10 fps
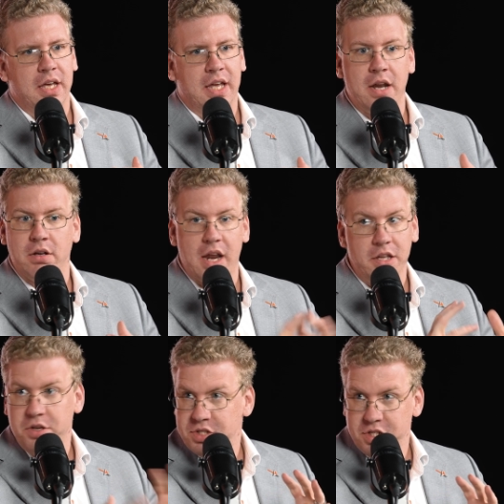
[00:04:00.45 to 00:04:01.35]
again, a lot of
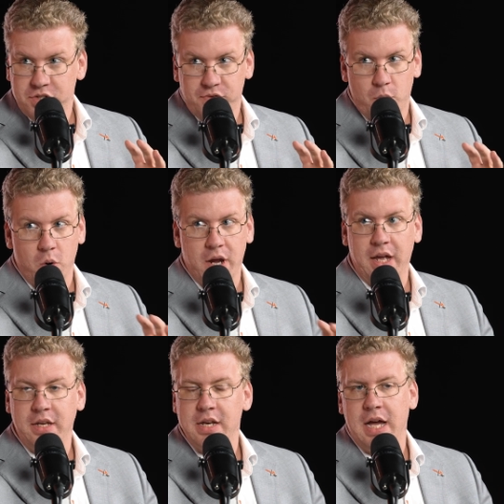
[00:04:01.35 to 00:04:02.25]
usage for
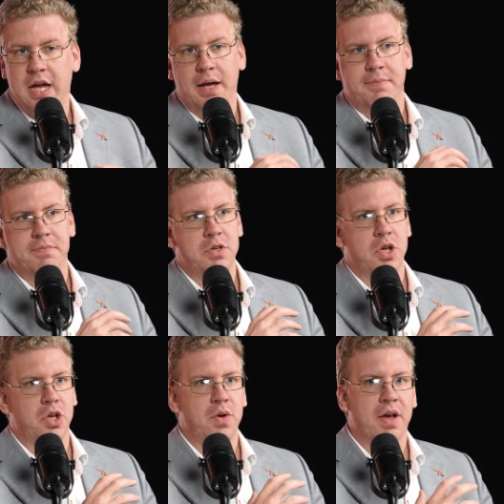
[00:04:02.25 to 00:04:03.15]
it.
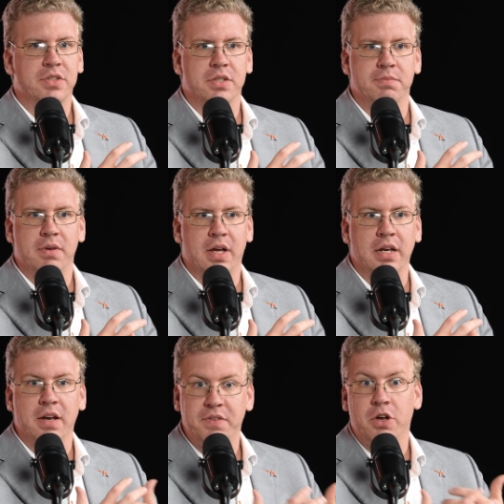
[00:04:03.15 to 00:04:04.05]
You have I'd
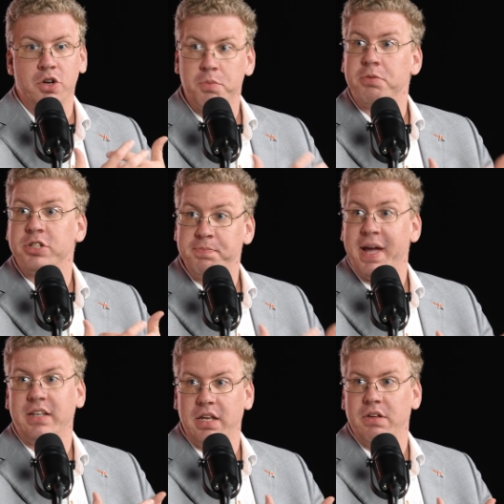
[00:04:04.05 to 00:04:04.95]
love to hear your
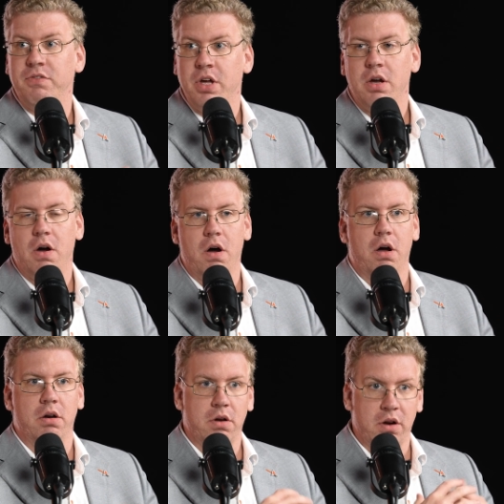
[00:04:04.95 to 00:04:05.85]
perspective
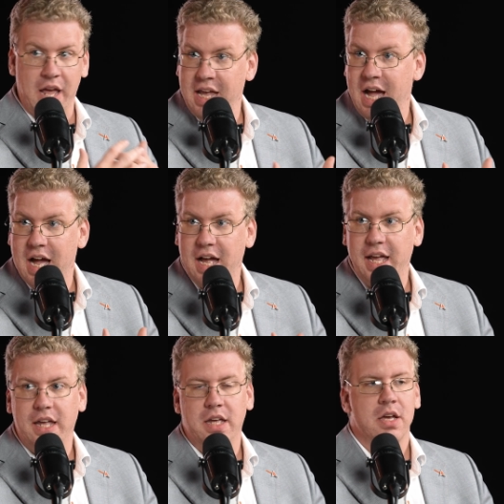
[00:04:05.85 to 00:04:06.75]
on
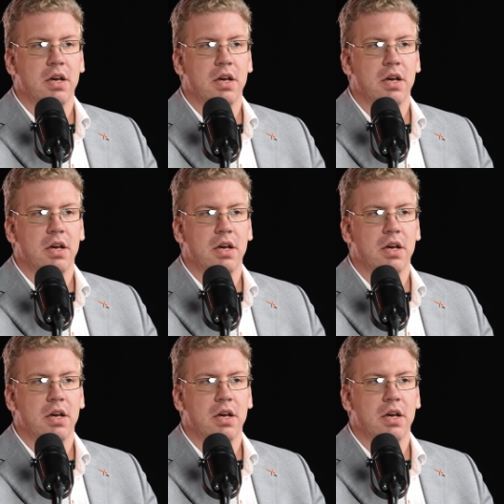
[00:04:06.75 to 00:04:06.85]
AI,